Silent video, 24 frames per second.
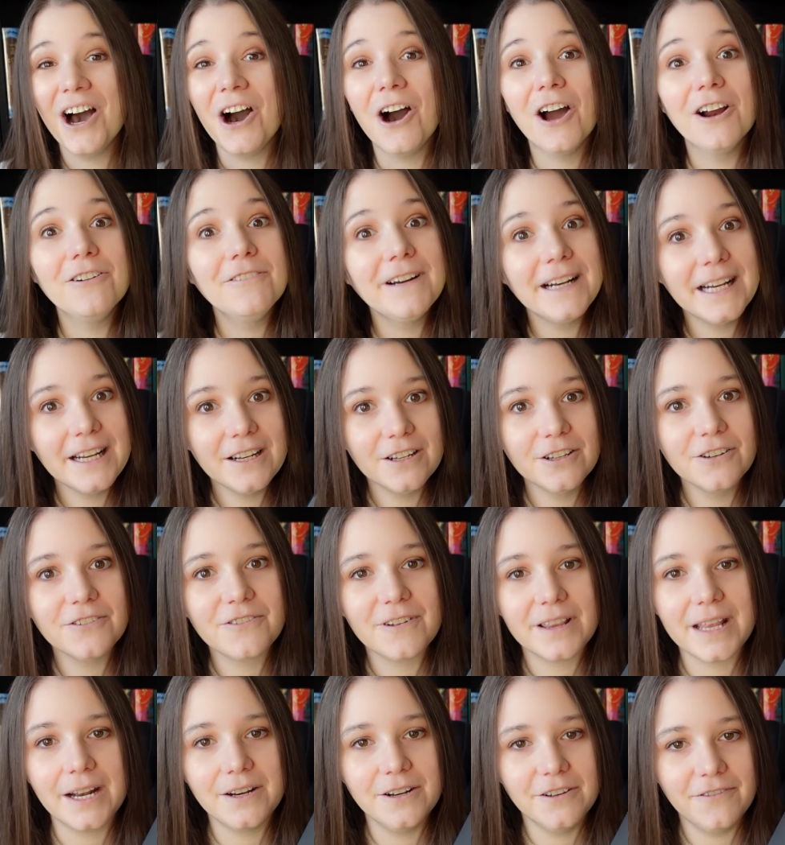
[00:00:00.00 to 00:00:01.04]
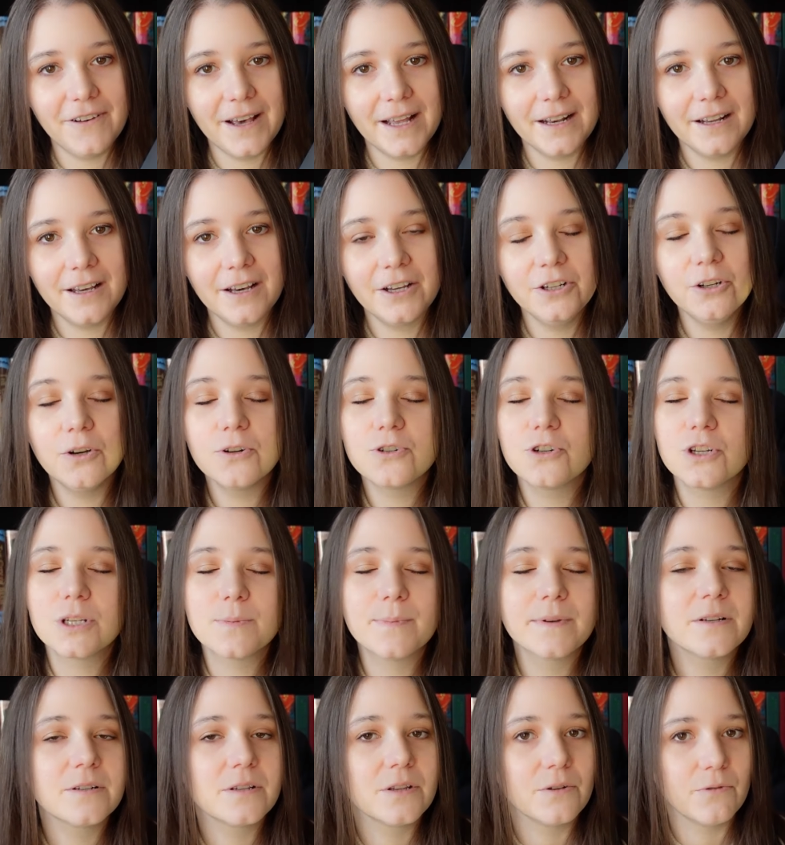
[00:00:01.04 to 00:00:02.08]
I really loved that novella, not
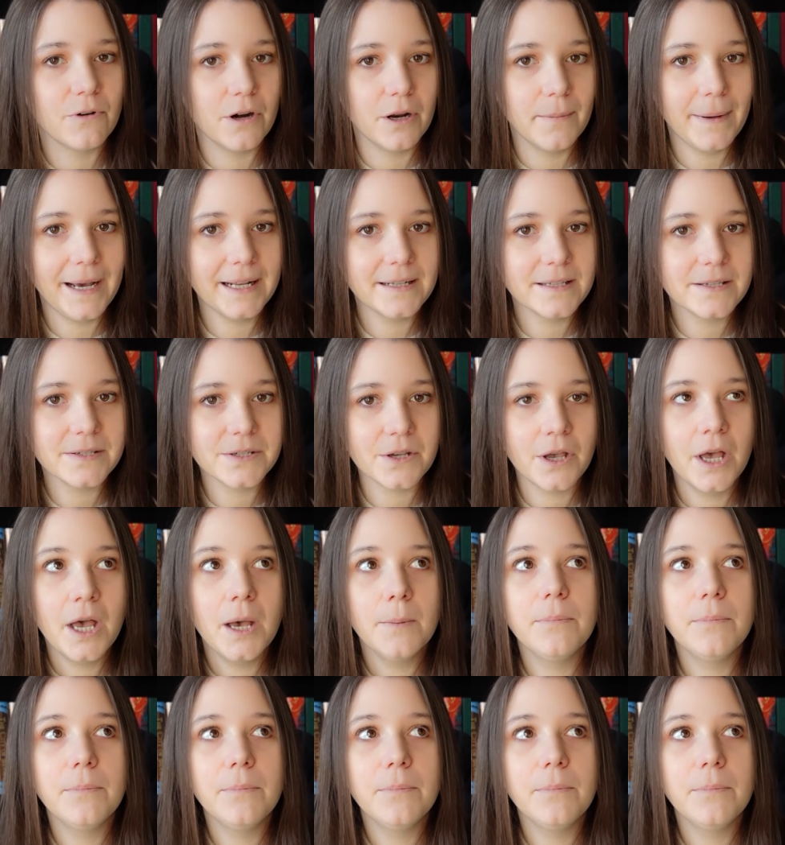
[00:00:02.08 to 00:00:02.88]
just because of the romance,